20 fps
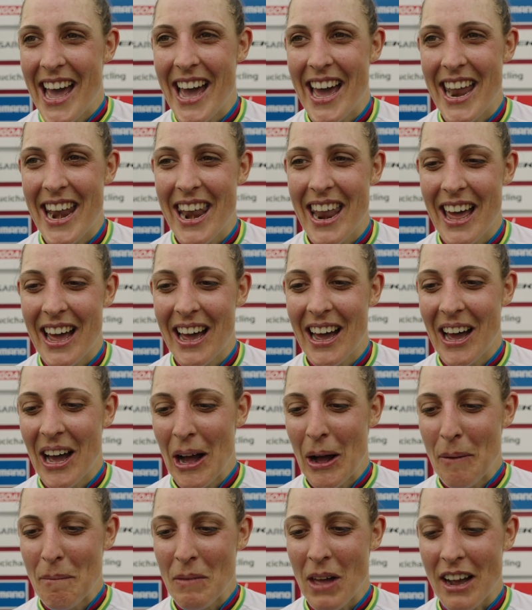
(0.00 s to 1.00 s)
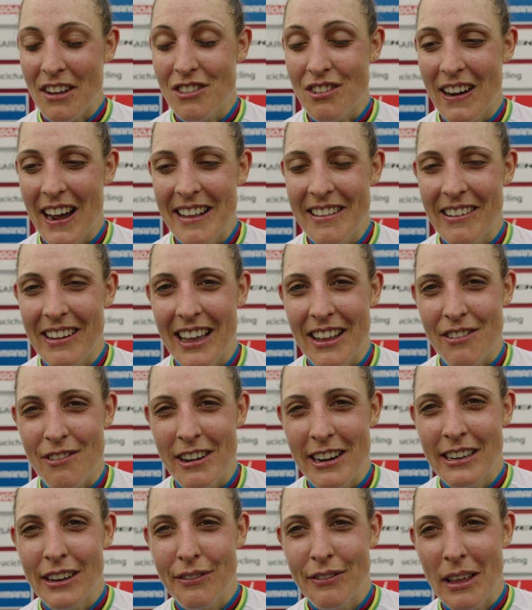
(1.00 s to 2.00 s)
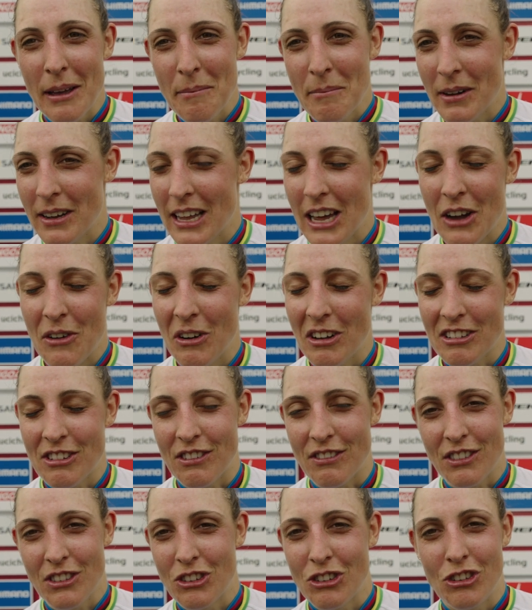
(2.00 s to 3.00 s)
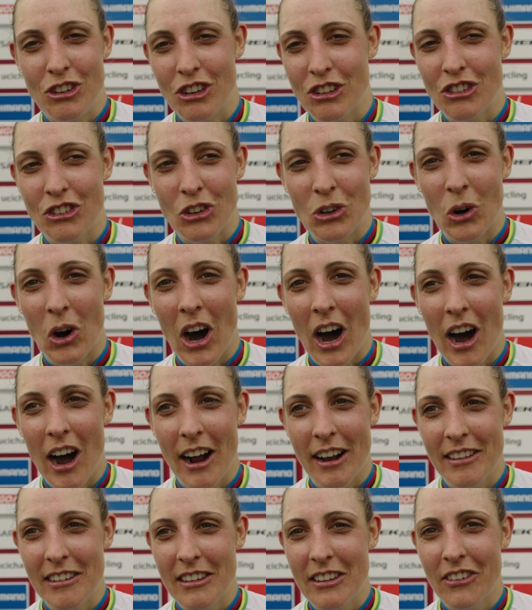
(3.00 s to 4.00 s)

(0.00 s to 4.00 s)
And um, I tried to get rid of them, but it was just too hard.